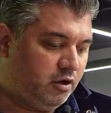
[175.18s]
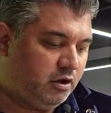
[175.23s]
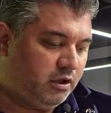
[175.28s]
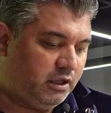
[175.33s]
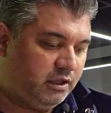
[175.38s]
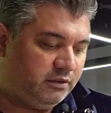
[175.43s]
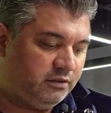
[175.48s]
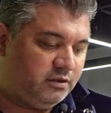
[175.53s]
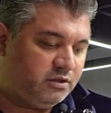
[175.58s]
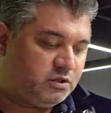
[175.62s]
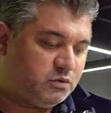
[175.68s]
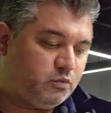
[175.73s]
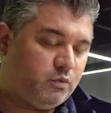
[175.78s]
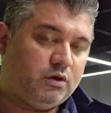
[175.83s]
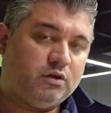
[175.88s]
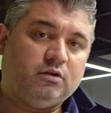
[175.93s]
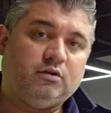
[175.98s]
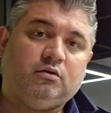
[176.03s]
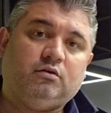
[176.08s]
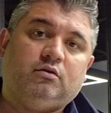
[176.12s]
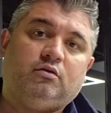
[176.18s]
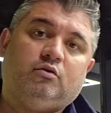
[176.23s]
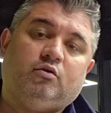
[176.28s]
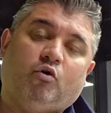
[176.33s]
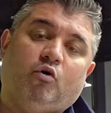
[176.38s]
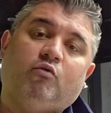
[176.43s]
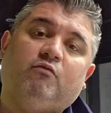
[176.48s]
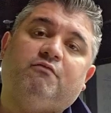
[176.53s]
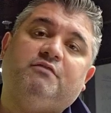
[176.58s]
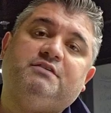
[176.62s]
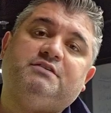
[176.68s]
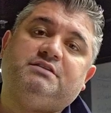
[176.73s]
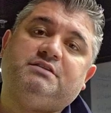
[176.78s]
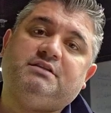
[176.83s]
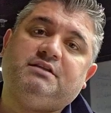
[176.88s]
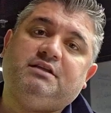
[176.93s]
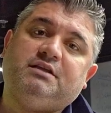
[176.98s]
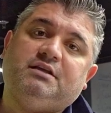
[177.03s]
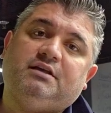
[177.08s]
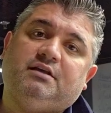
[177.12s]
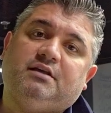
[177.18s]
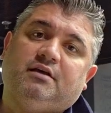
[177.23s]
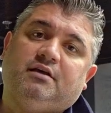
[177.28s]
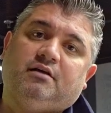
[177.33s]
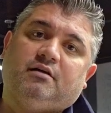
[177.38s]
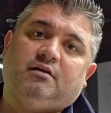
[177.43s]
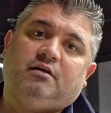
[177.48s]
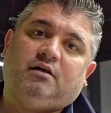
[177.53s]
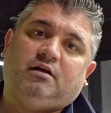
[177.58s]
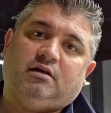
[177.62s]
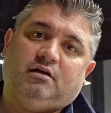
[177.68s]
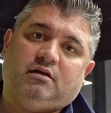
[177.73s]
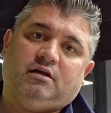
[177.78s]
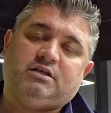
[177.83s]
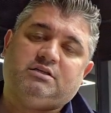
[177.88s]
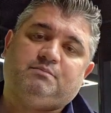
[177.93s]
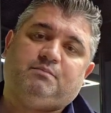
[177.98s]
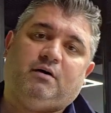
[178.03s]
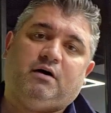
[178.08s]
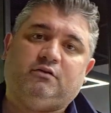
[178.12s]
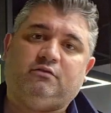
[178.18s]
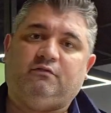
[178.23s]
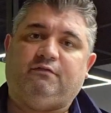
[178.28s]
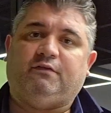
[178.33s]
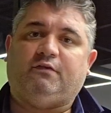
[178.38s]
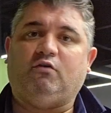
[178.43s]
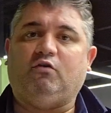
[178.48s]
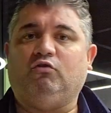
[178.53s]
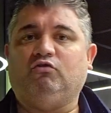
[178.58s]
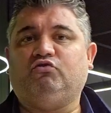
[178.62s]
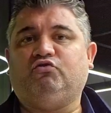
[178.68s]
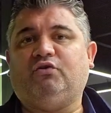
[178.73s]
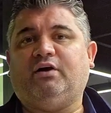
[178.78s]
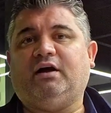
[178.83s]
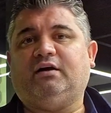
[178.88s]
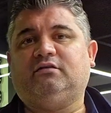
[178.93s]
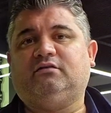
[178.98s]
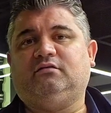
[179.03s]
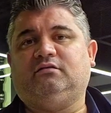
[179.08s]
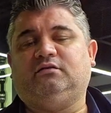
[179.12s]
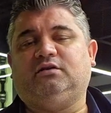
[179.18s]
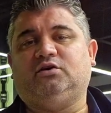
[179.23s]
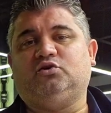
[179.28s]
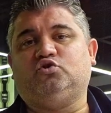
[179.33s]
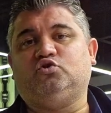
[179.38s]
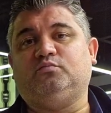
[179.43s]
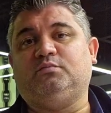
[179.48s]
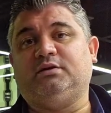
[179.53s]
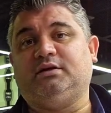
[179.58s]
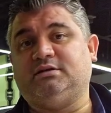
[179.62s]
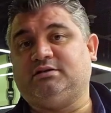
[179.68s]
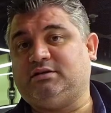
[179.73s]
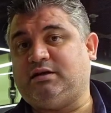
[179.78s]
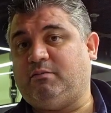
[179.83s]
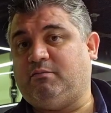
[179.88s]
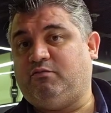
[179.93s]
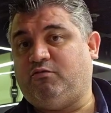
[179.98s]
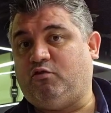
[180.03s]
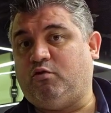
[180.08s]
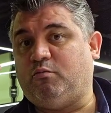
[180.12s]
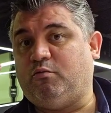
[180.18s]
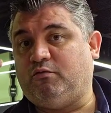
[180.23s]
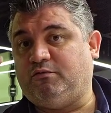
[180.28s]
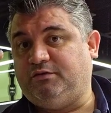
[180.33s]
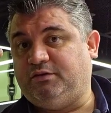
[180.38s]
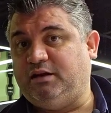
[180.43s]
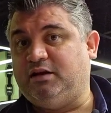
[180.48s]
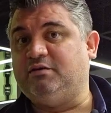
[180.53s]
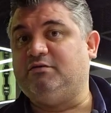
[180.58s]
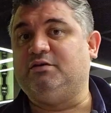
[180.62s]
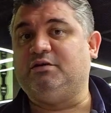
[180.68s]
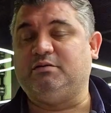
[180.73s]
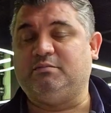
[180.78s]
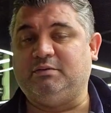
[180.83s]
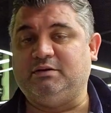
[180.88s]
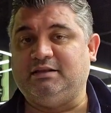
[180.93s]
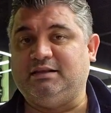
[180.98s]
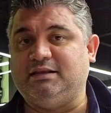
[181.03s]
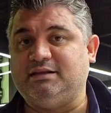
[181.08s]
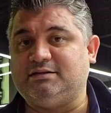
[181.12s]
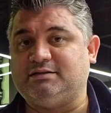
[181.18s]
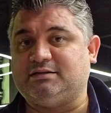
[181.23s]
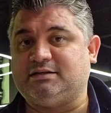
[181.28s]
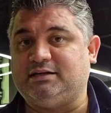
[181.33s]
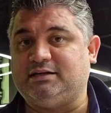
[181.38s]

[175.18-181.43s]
In this one, obviously, as part of a contract, there should be some form of deliverable list